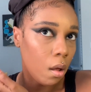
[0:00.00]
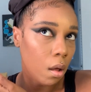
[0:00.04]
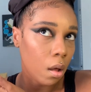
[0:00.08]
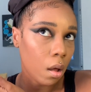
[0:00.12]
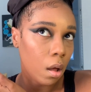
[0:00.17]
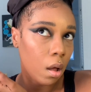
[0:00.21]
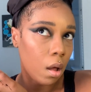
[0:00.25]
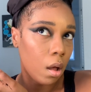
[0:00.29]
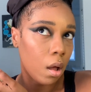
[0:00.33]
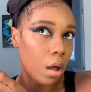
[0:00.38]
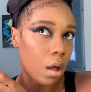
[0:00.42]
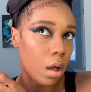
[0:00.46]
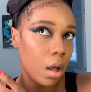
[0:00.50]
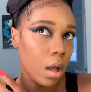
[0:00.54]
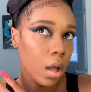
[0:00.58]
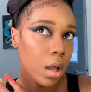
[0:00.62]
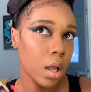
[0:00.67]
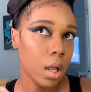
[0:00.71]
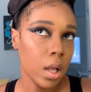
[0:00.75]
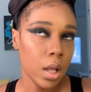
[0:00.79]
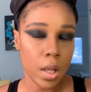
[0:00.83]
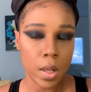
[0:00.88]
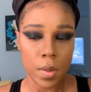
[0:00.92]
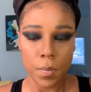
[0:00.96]

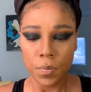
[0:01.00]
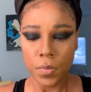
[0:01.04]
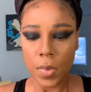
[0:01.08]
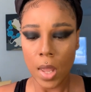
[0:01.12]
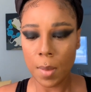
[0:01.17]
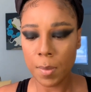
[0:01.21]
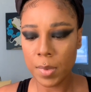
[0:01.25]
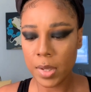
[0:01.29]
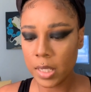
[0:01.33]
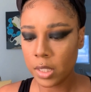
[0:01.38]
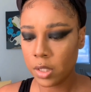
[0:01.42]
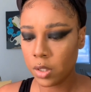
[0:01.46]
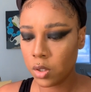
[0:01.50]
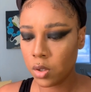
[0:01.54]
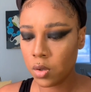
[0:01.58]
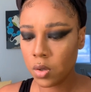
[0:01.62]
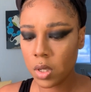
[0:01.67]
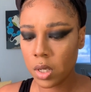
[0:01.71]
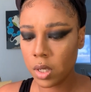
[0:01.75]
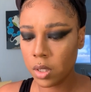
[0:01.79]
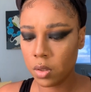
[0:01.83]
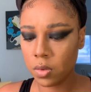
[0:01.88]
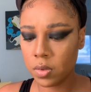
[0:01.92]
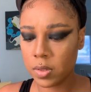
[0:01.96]
I mean, you
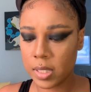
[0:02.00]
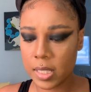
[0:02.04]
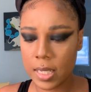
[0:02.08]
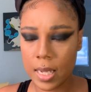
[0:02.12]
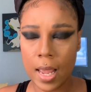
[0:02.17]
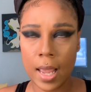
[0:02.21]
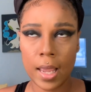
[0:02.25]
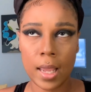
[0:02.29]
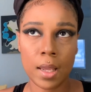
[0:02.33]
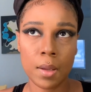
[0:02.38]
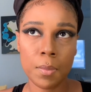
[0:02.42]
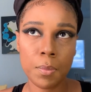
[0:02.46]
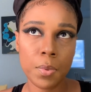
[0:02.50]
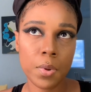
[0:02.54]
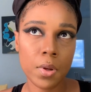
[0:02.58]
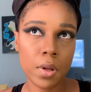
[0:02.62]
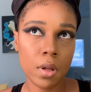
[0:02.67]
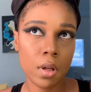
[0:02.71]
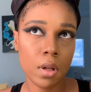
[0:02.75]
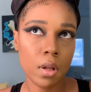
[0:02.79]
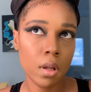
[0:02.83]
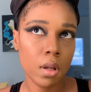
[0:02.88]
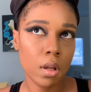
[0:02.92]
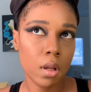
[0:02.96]
could use tape,
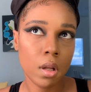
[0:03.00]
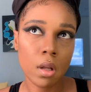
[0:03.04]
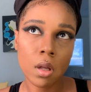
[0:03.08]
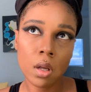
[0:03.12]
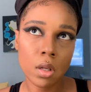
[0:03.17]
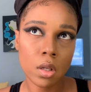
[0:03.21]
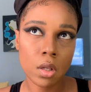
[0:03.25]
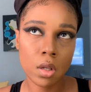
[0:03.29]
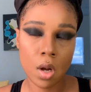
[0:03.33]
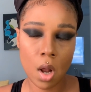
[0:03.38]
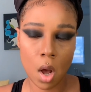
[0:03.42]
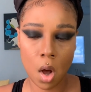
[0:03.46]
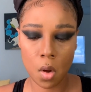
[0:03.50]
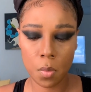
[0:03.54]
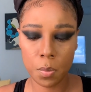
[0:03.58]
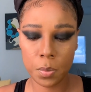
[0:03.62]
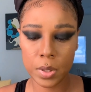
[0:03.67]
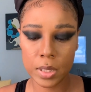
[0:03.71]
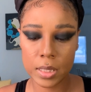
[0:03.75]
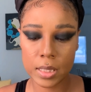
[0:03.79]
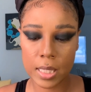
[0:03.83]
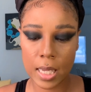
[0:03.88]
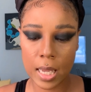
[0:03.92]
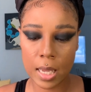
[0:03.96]
you know,
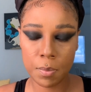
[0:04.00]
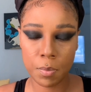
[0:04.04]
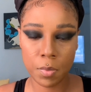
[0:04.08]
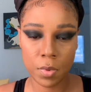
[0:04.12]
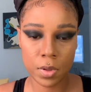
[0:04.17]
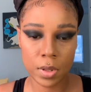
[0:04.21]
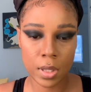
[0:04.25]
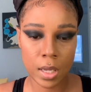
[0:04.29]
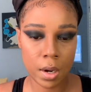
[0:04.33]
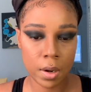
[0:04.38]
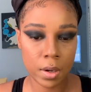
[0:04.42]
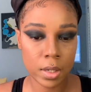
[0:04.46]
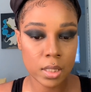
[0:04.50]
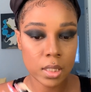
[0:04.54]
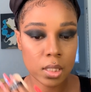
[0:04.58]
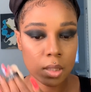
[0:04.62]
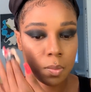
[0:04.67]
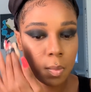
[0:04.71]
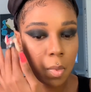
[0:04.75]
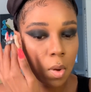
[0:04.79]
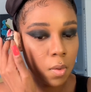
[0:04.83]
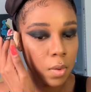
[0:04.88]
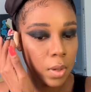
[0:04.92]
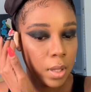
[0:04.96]
put tape on there and
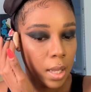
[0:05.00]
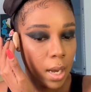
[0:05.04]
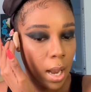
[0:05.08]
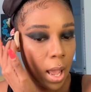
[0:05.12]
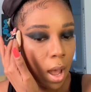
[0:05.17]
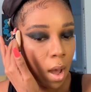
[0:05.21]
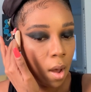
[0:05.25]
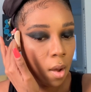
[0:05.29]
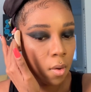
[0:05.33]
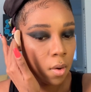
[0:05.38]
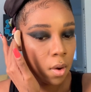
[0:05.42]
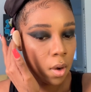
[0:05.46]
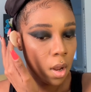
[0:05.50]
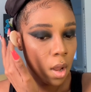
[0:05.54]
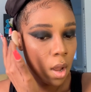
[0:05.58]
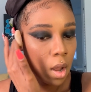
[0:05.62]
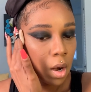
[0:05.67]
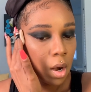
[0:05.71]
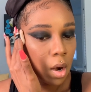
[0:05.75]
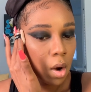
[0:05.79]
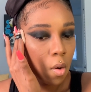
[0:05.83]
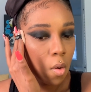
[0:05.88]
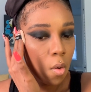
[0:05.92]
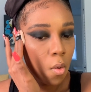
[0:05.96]
smoke it out.
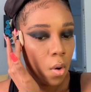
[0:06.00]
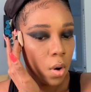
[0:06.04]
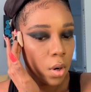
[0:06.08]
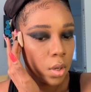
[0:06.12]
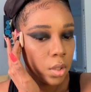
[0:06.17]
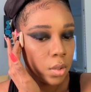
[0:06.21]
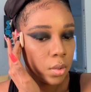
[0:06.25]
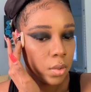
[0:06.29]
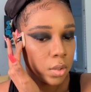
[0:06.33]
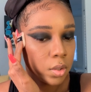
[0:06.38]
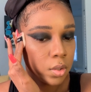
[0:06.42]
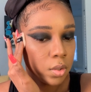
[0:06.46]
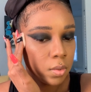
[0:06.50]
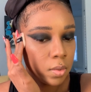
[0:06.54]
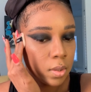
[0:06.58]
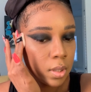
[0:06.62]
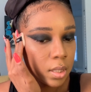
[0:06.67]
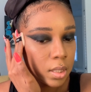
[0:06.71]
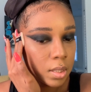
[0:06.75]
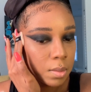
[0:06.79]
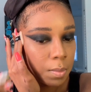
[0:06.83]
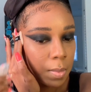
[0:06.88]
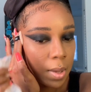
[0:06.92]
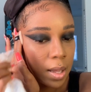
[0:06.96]
Or you could do
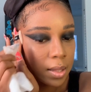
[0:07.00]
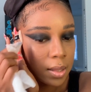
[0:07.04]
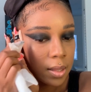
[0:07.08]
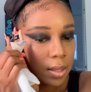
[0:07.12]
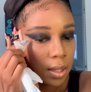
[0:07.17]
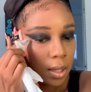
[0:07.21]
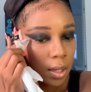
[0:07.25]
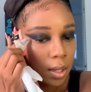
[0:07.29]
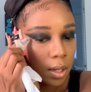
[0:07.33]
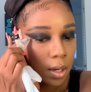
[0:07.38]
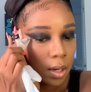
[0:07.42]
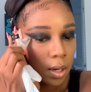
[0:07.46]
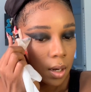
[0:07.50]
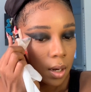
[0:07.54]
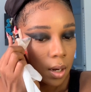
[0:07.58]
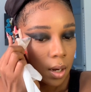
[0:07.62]
this method.